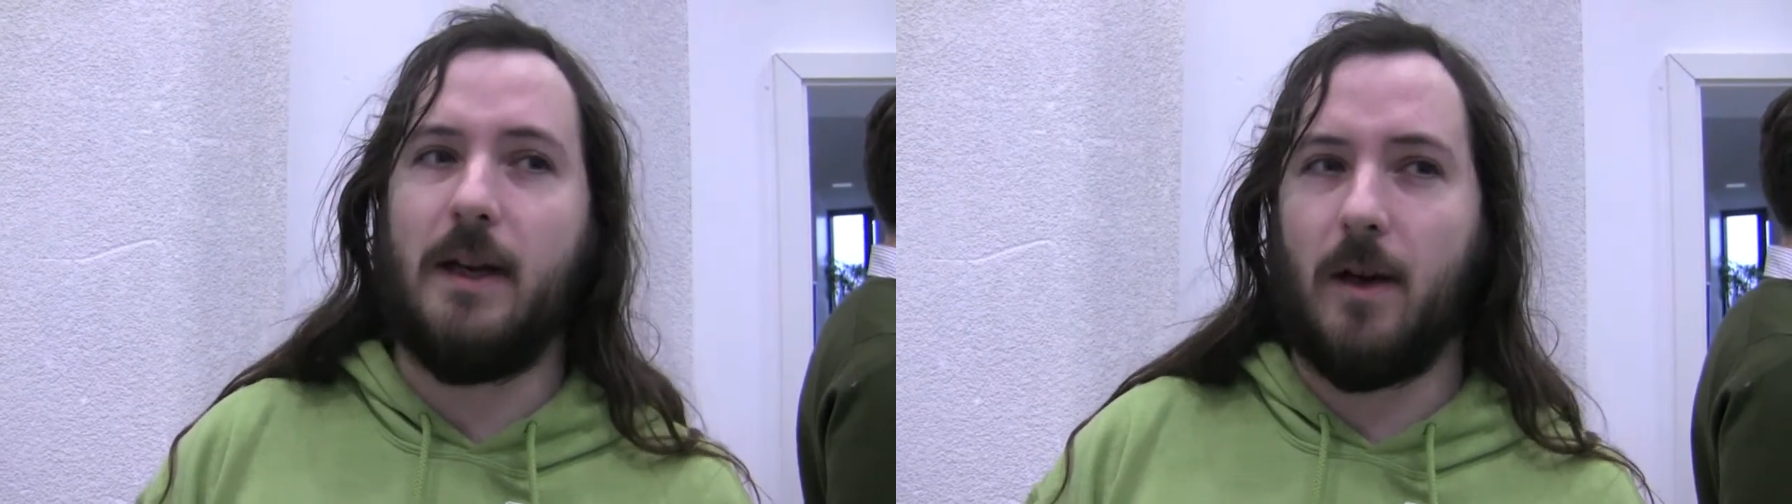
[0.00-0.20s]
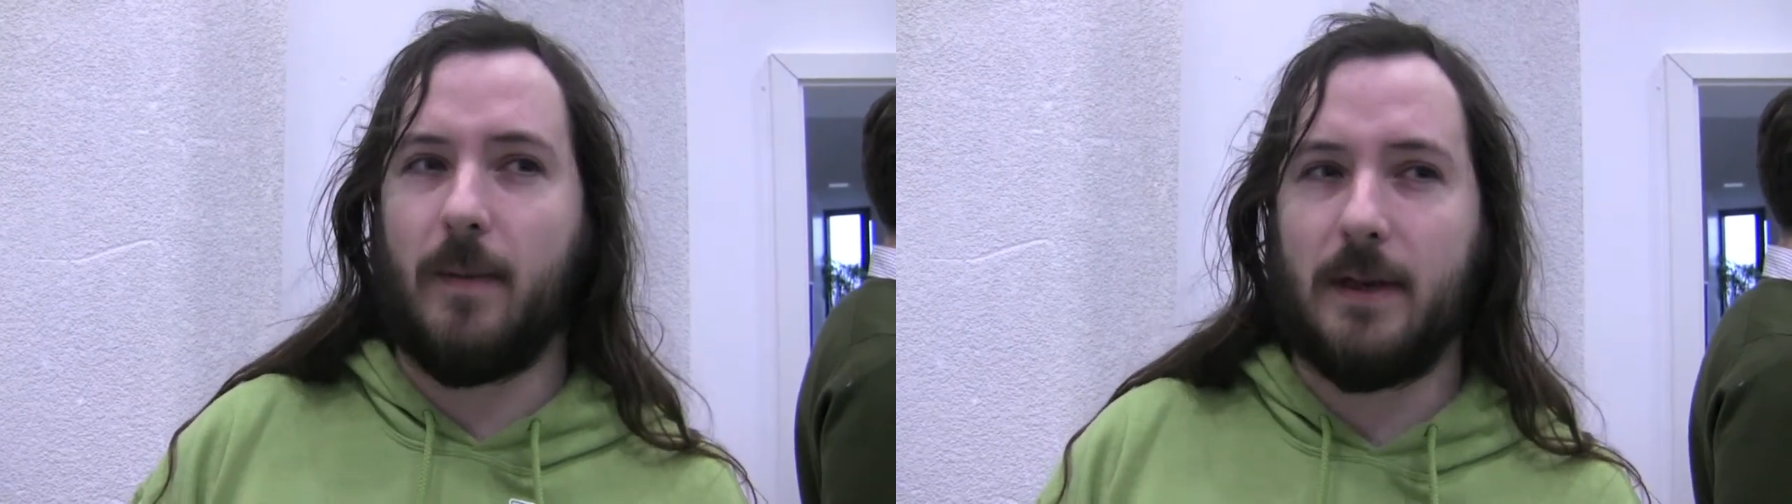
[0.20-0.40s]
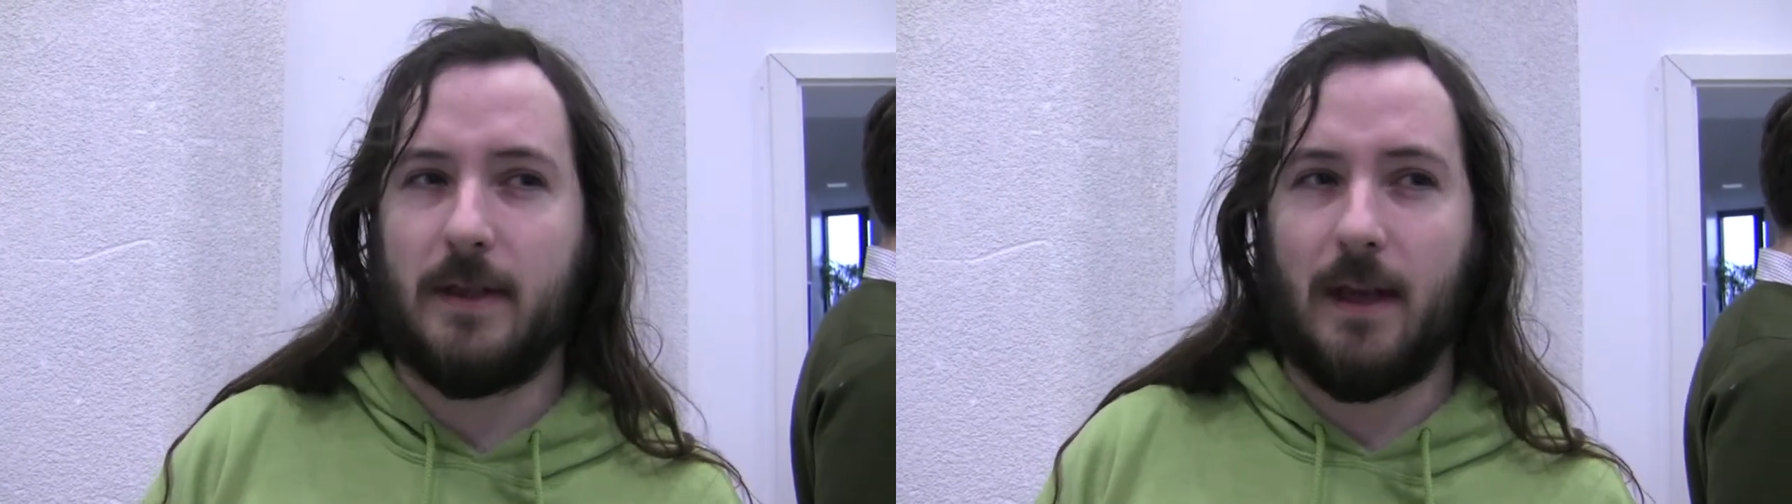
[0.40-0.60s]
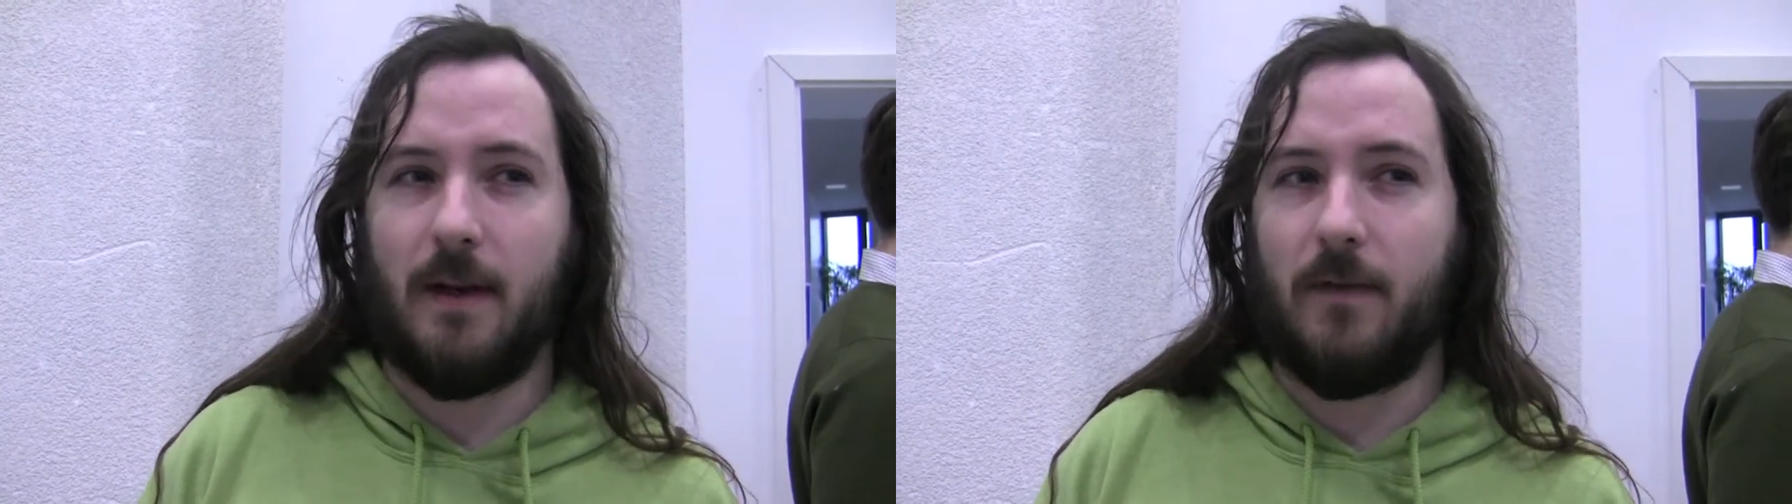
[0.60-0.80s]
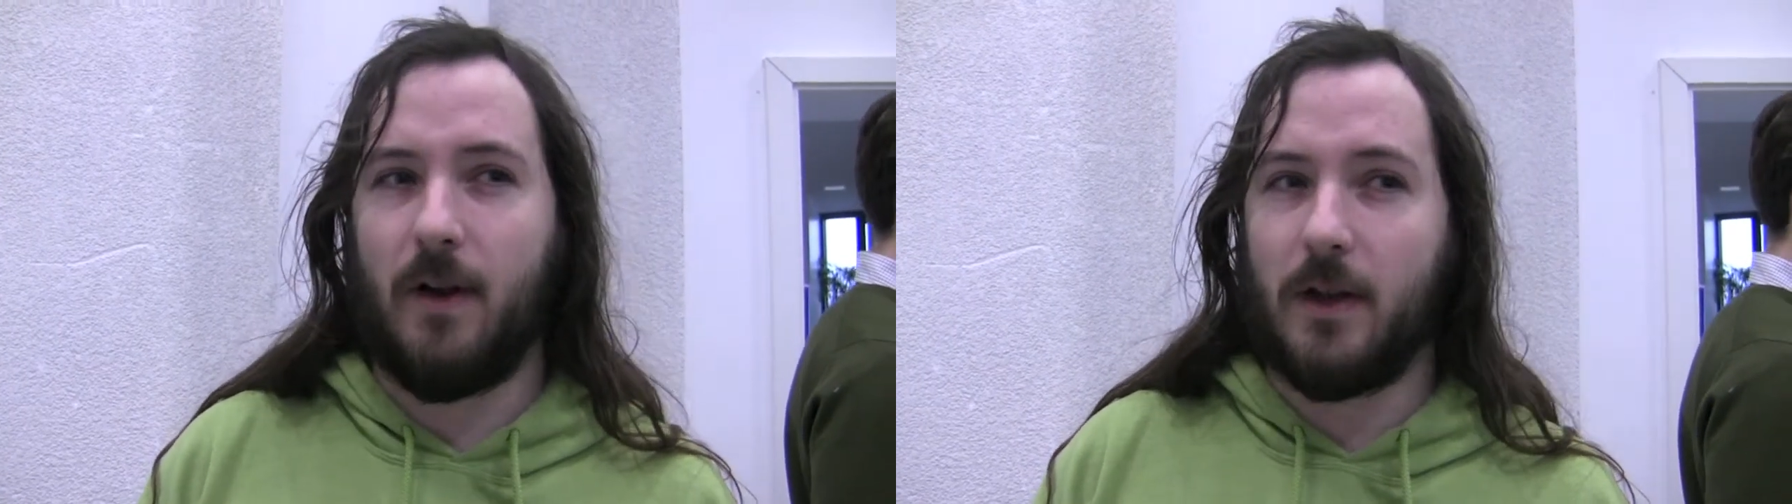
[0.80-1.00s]
economics
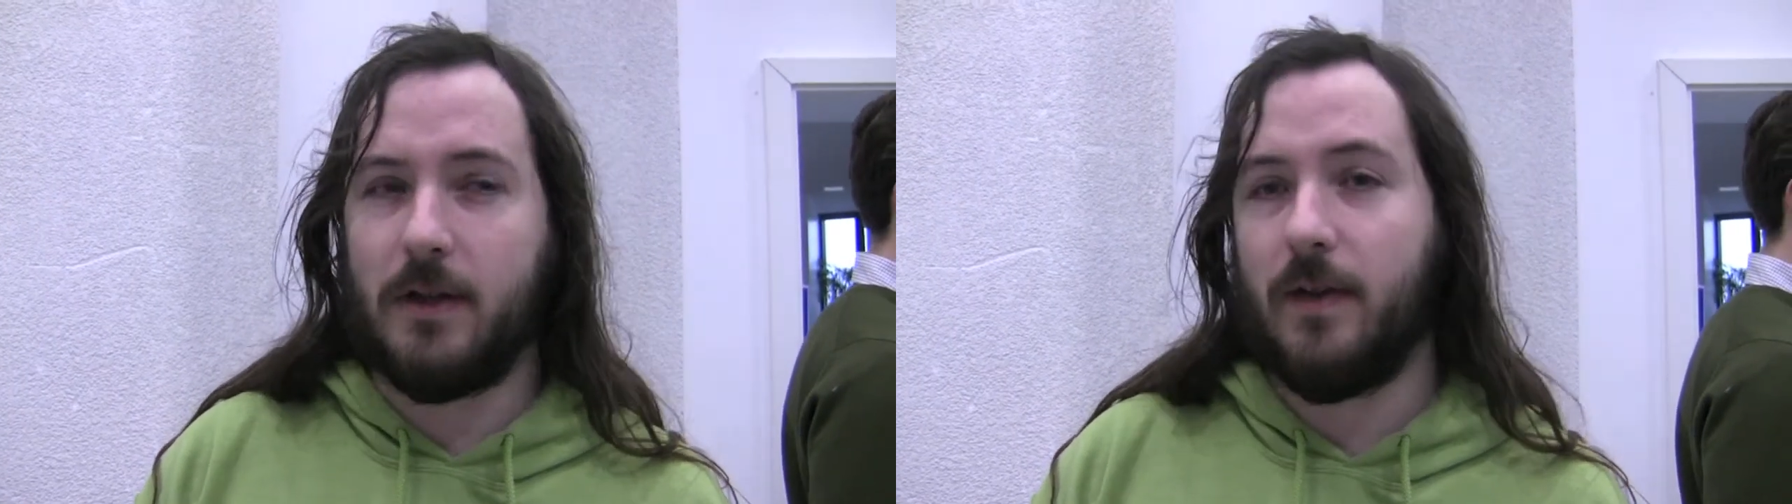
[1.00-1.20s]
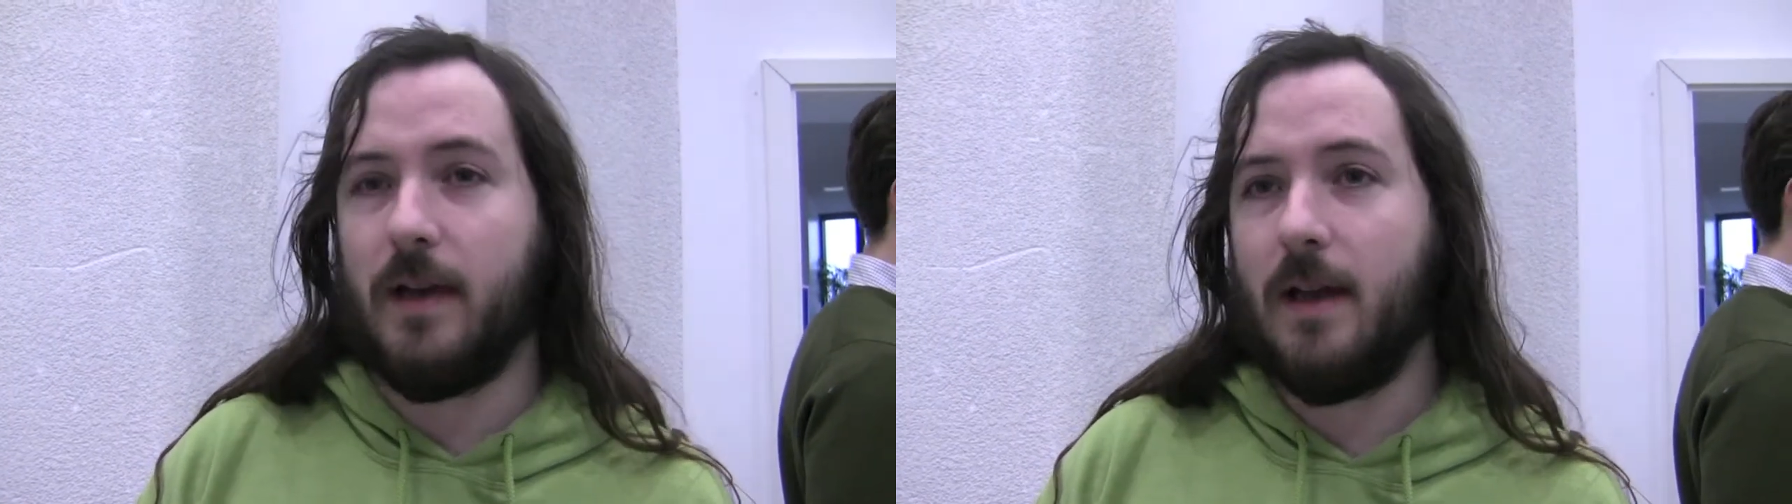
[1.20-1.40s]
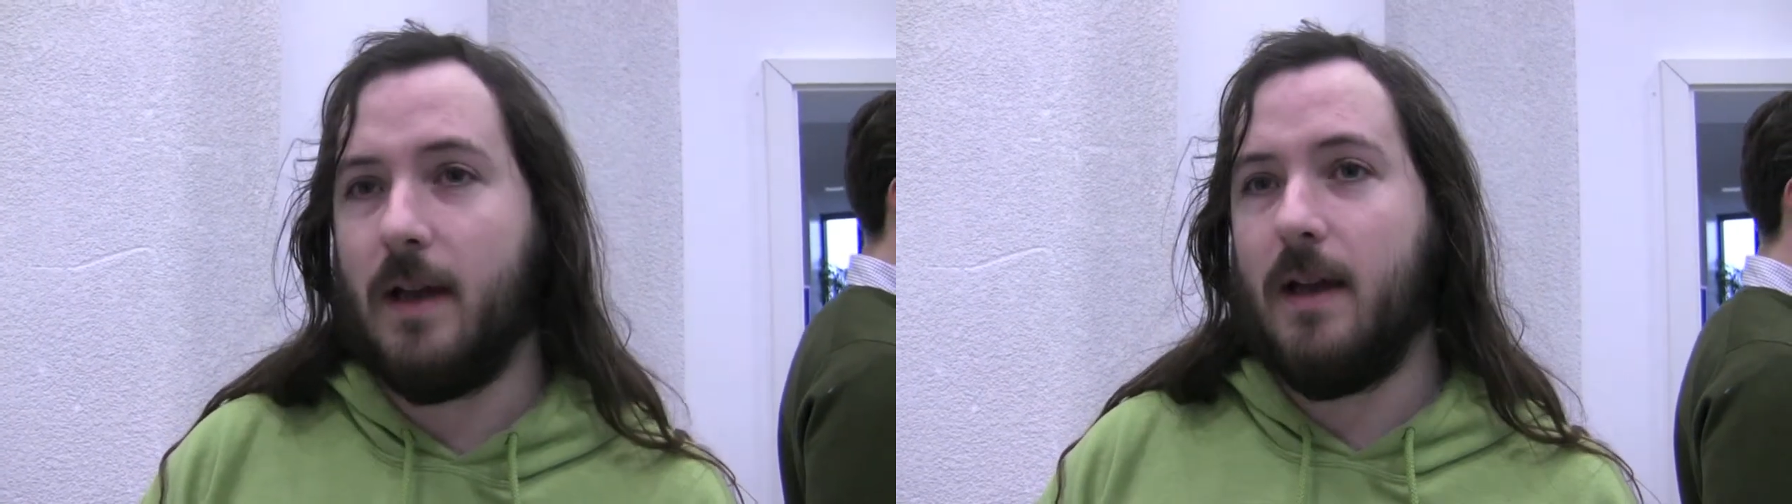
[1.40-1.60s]
and philosophy.